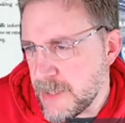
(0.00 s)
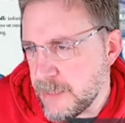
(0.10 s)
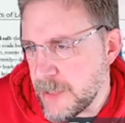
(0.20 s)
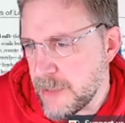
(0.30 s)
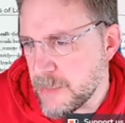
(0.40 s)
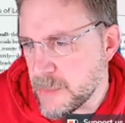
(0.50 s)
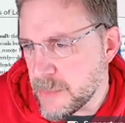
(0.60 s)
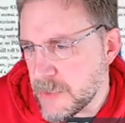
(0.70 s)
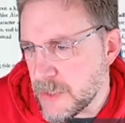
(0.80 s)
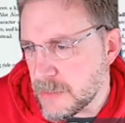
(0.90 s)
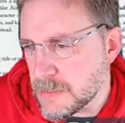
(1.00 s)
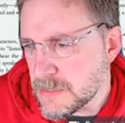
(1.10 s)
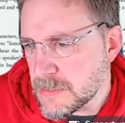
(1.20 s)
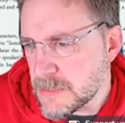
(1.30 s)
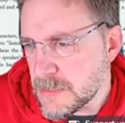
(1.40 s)
many moons ago,
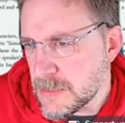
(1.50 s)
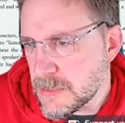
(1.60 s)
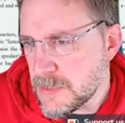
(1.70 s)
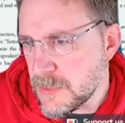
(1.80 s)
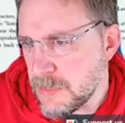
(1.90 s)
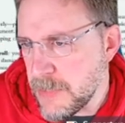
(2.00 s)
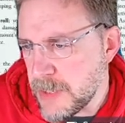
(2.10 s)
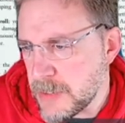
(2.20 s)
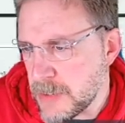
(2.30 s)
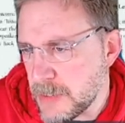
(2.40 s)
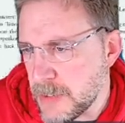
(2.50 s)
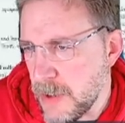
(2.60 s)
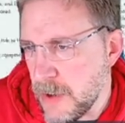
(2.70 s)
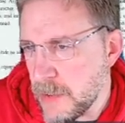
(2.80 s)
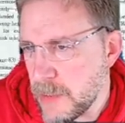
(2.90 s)
so you may not know it.
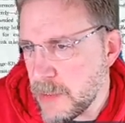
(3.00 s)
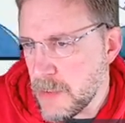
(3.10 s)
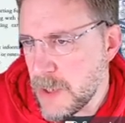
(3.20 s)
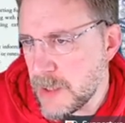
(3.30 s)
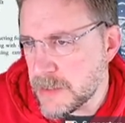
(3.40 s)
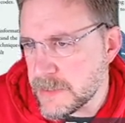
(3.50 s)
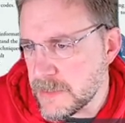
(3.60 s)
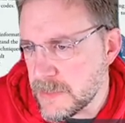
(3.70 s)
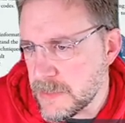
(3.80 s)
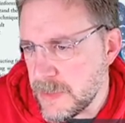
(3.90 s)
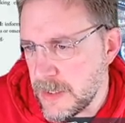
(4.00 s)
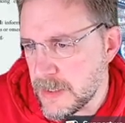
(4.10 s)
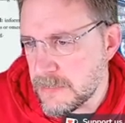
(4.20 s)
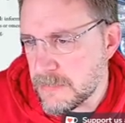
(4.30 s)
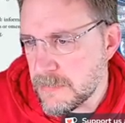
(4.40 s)
Oh, Occult is
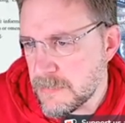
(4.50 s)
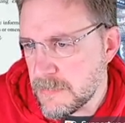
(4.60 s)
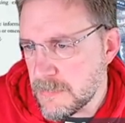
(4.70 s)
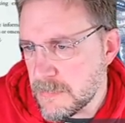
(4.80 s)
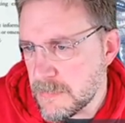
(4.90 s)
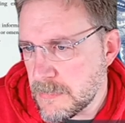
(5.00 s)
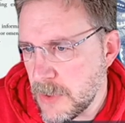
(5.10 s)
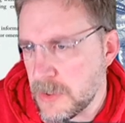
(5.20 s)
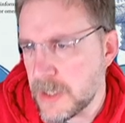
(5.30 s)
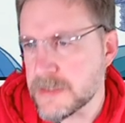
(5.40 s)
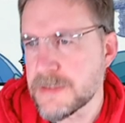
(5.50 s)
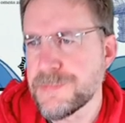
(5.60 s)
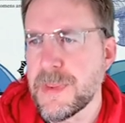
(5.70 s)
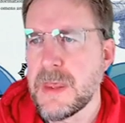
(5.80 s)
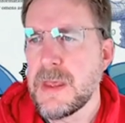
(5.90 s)
here, occult.
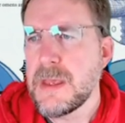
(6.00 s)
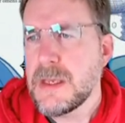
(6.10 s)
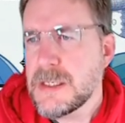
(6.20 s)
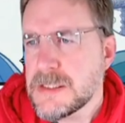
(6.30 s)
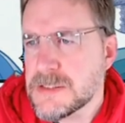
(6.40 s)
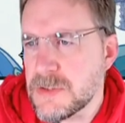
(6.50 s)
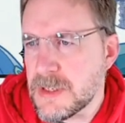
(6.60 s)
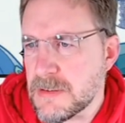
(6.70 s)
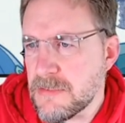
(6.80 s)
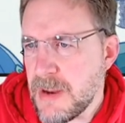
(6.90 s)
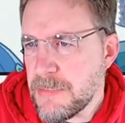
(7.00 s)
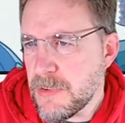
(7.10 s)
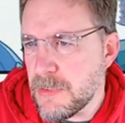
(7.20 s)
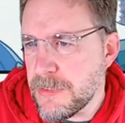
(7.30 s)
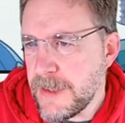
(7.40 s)
So you grab the
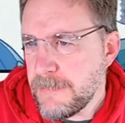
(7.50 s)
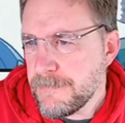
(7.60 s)
whole thing.